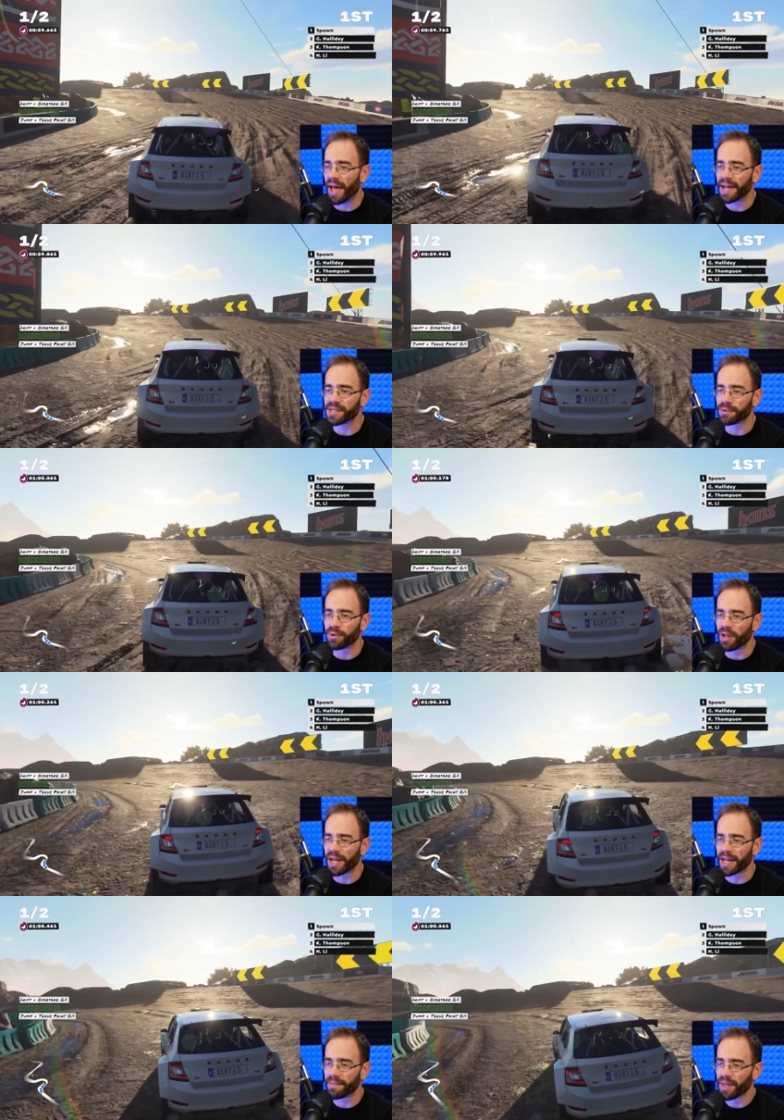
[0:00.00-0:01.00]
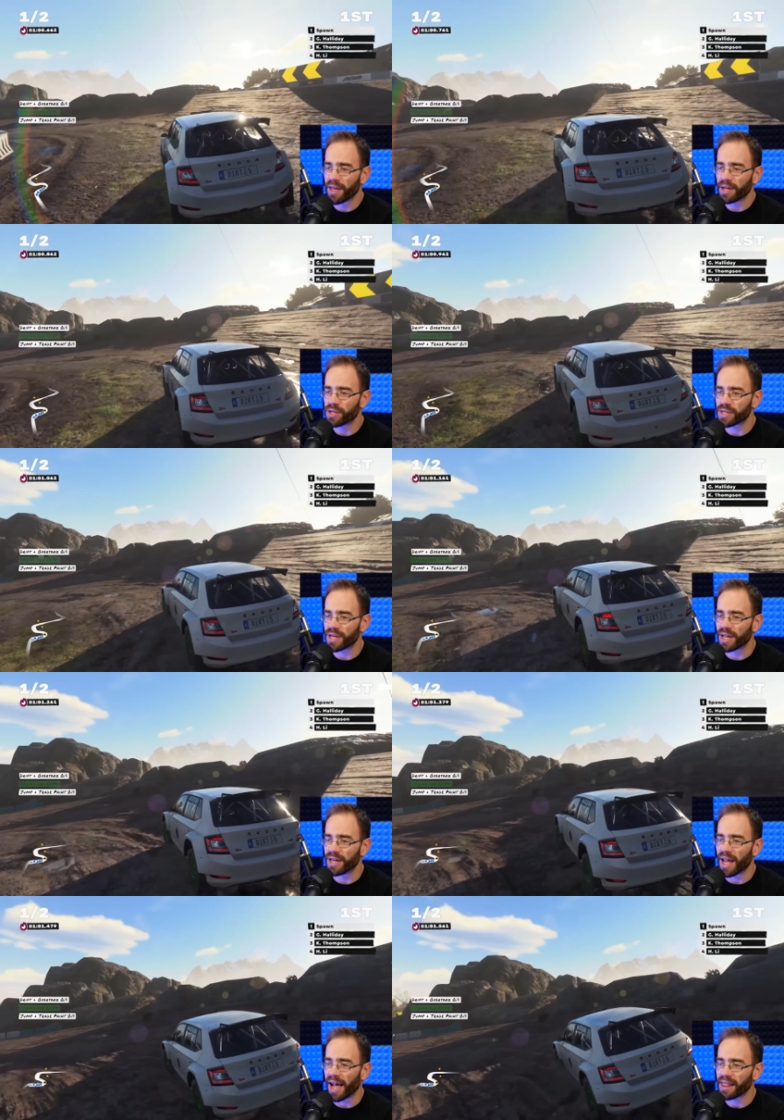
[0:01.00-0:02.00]
as you're playing it. Just
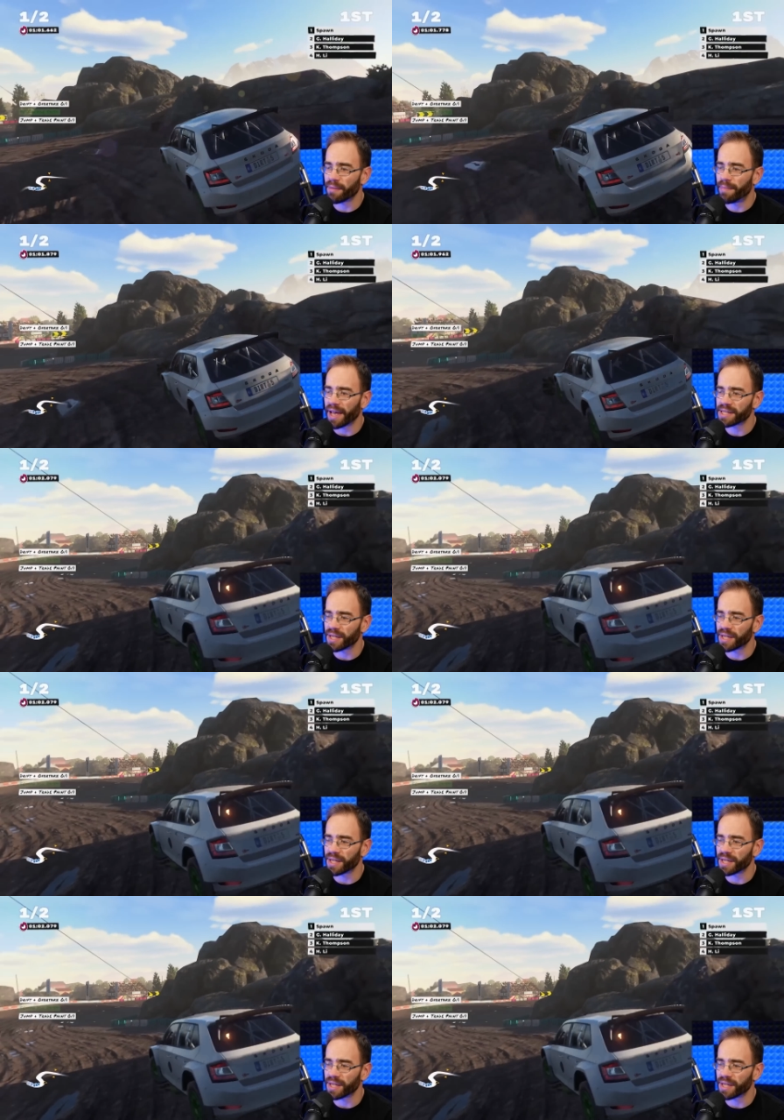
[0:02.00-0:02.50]
not the best